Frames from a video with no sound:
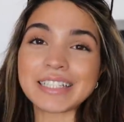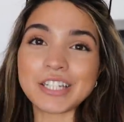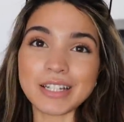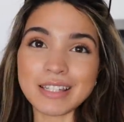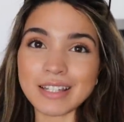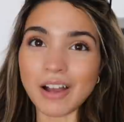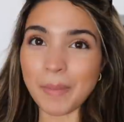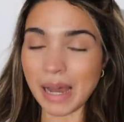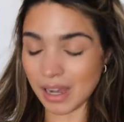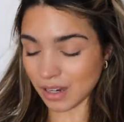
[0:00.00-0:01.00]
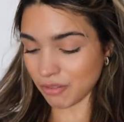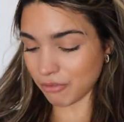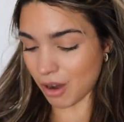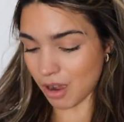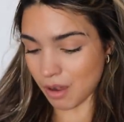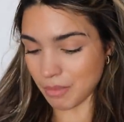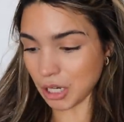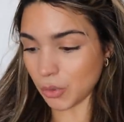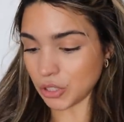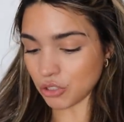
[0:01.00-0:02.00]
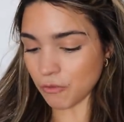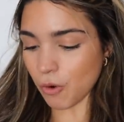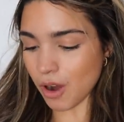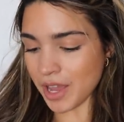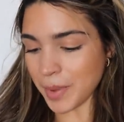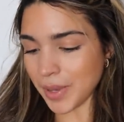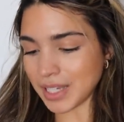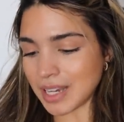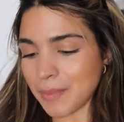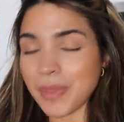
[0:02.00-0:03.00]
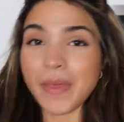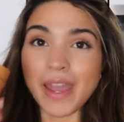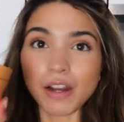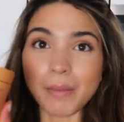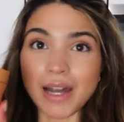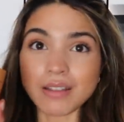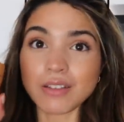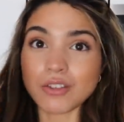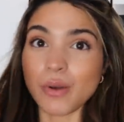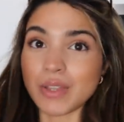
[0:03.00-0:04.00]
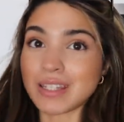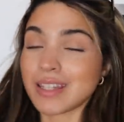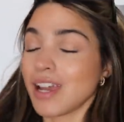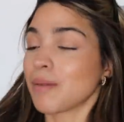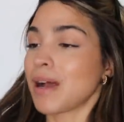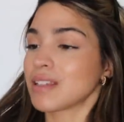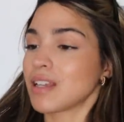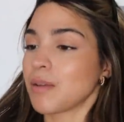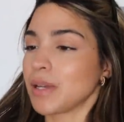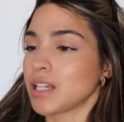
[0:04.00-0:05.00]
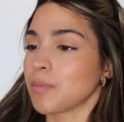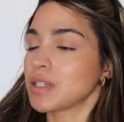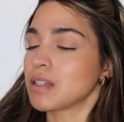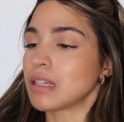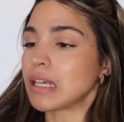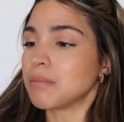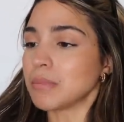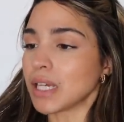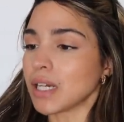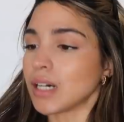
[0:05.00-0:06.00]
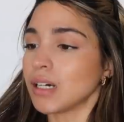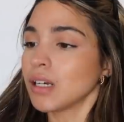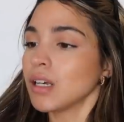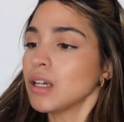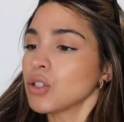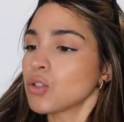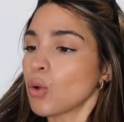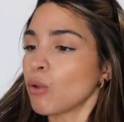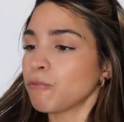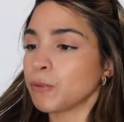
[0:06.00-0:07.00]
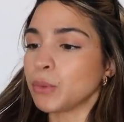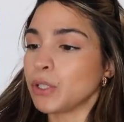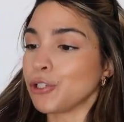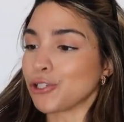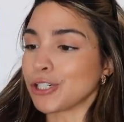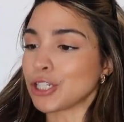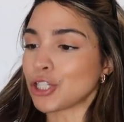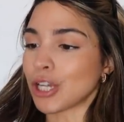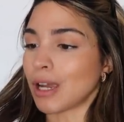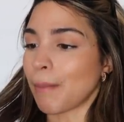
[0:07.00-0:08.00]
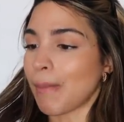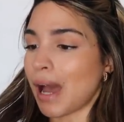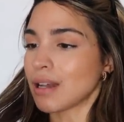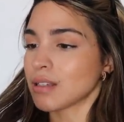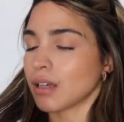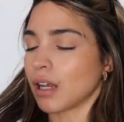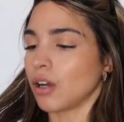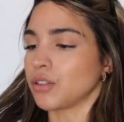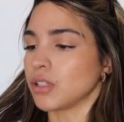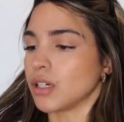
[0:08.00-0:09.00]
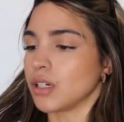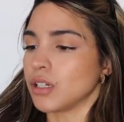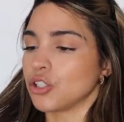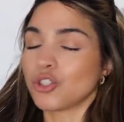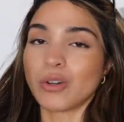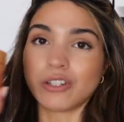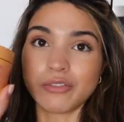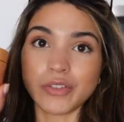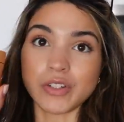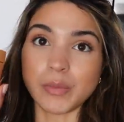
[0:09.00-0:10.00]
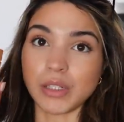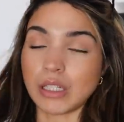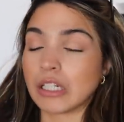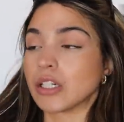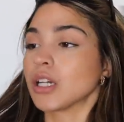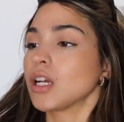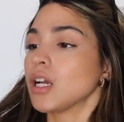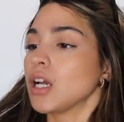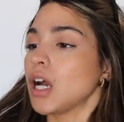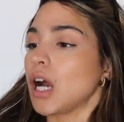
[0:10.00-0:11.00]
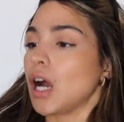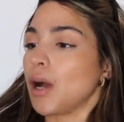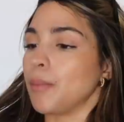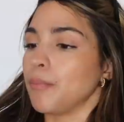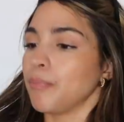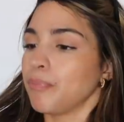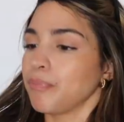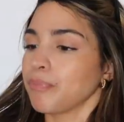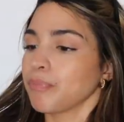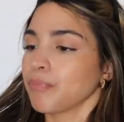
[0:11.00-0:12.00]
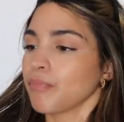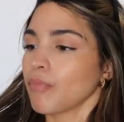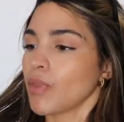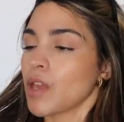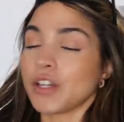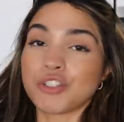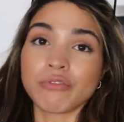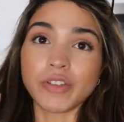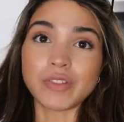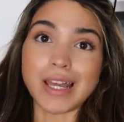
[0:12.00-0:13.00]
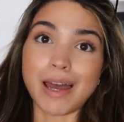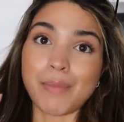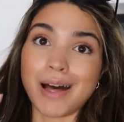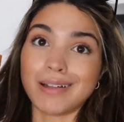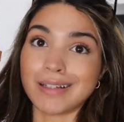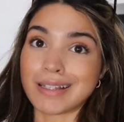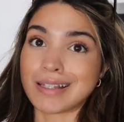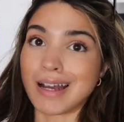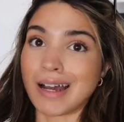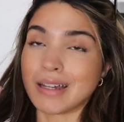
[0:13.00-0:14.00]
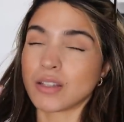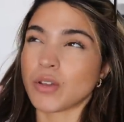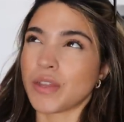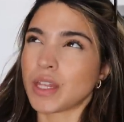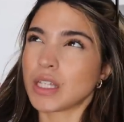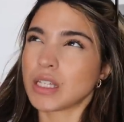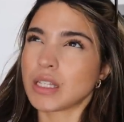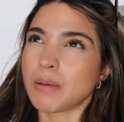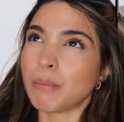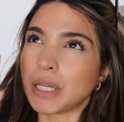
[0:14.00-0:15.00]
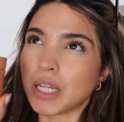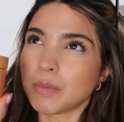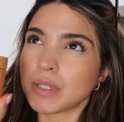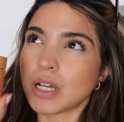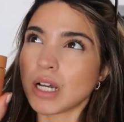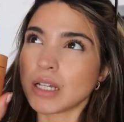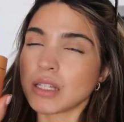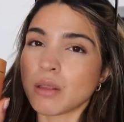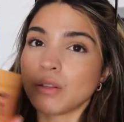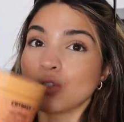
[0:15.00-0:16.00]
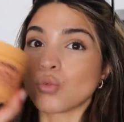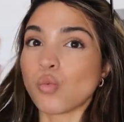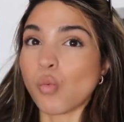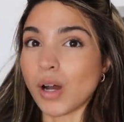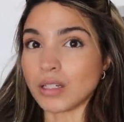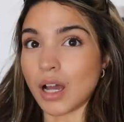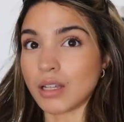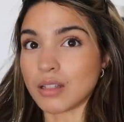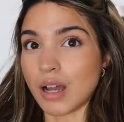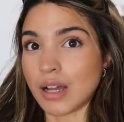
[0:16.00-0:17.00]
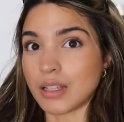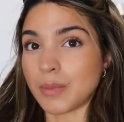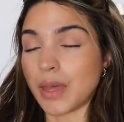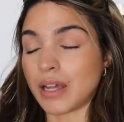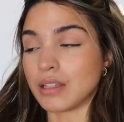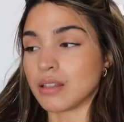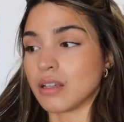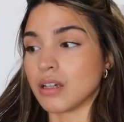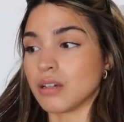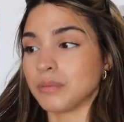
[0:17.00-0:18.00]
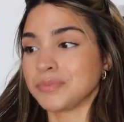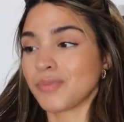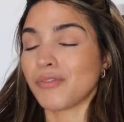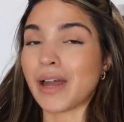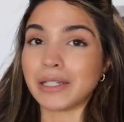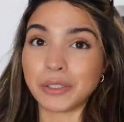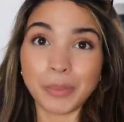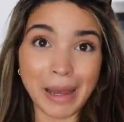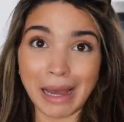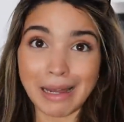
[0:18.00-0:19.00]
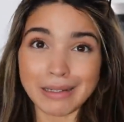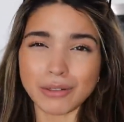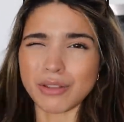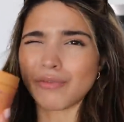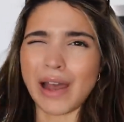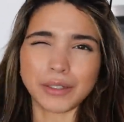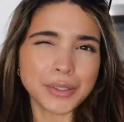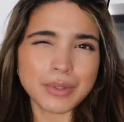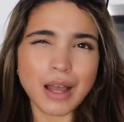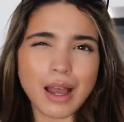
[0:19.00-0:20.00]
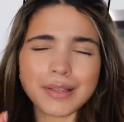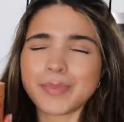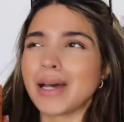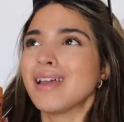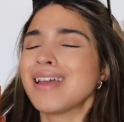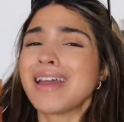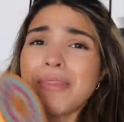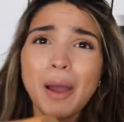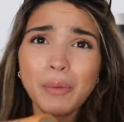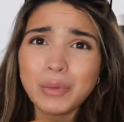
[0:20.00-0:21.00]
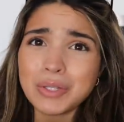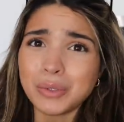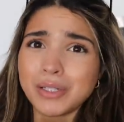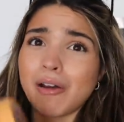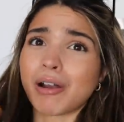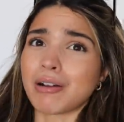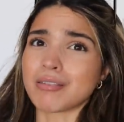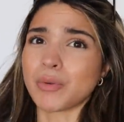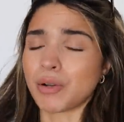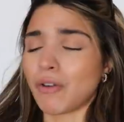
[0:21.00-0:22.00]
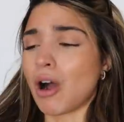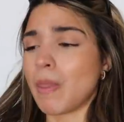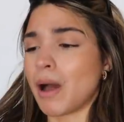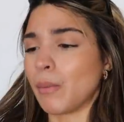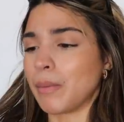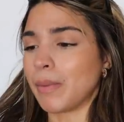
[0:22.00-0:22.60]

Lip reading: Just got back from going to Sephora and I picked up the hair mask. So this is the hair mask that I picked up. This is the Amika Soul Food Nourishing Mask and I got the 250 milliliter, the 250 ml size. So I think this is the medium size and then there's one size that is the value pack or the value size, but that one was sold out or else I would have gotten that one.